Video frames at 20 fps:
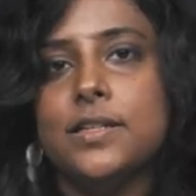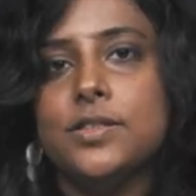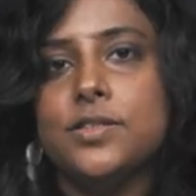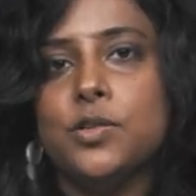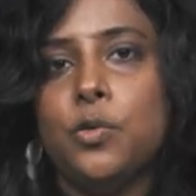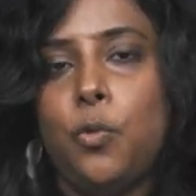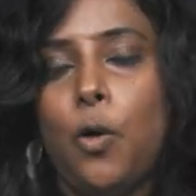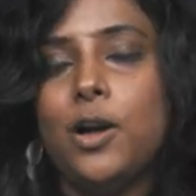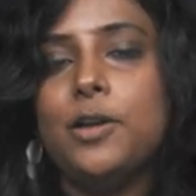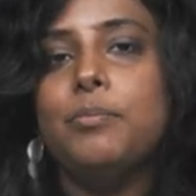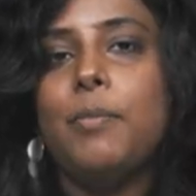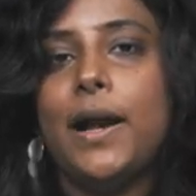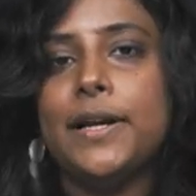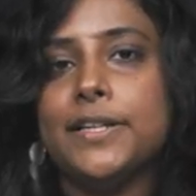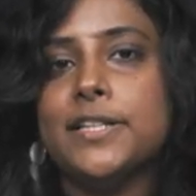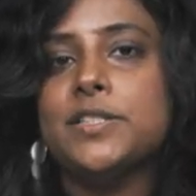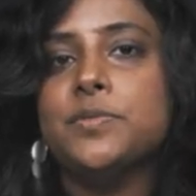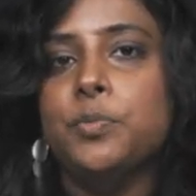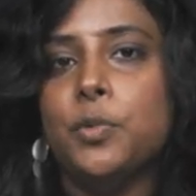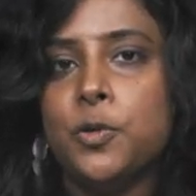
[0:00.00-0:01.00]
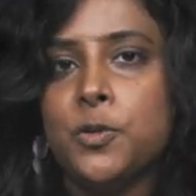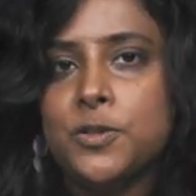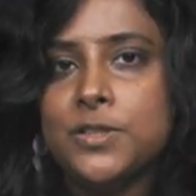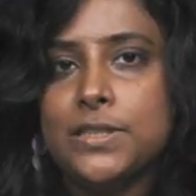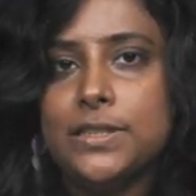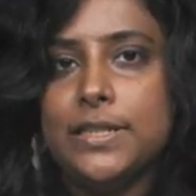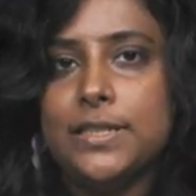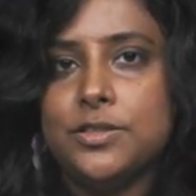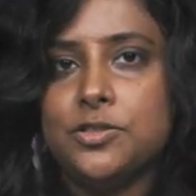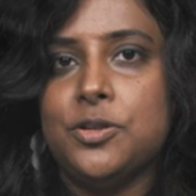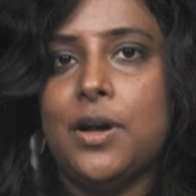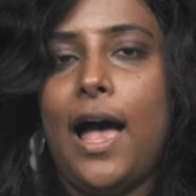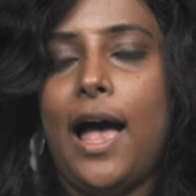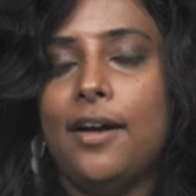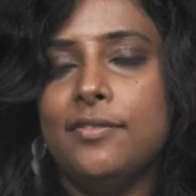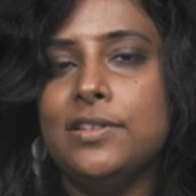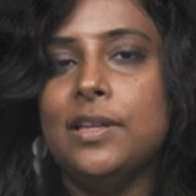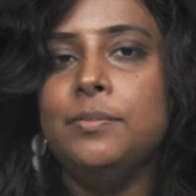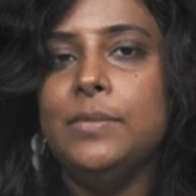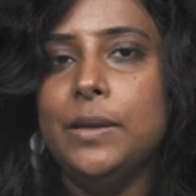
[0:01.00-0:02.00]
so what matters most is to
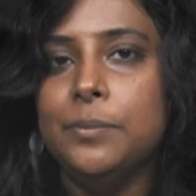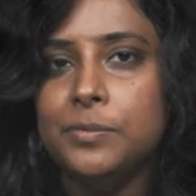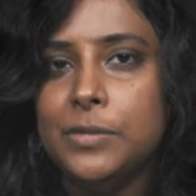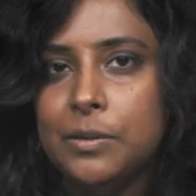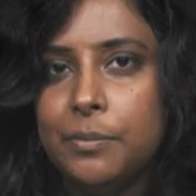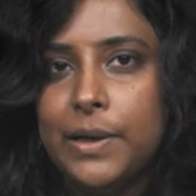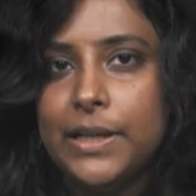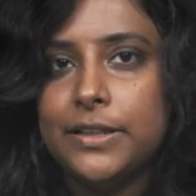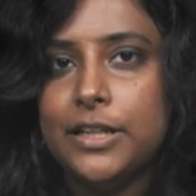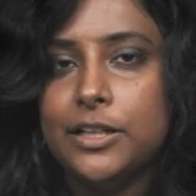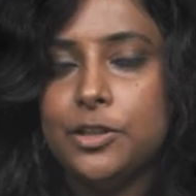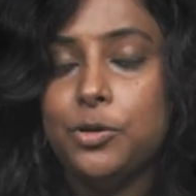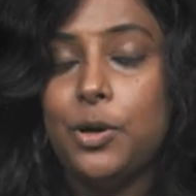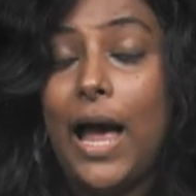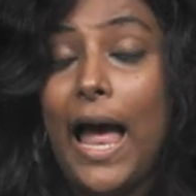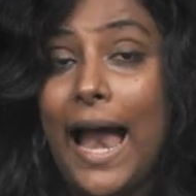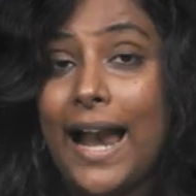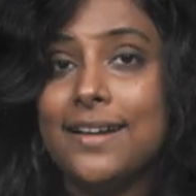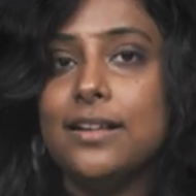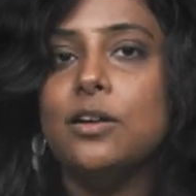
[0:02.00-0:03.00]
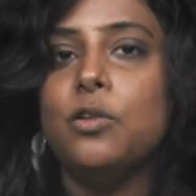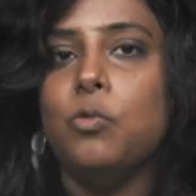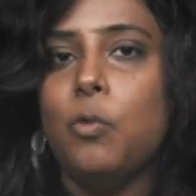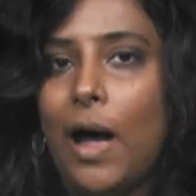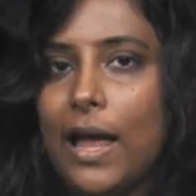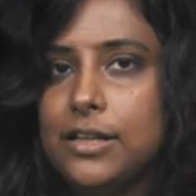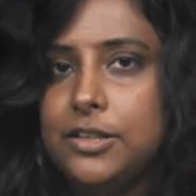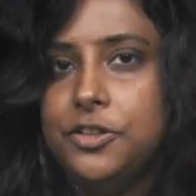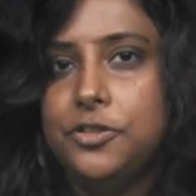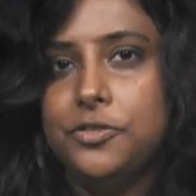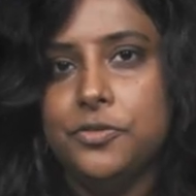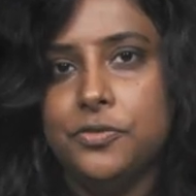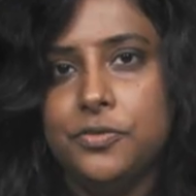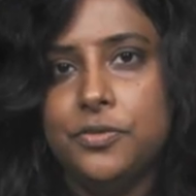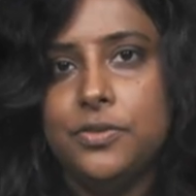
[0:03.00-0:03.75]
have them implemented to add a value.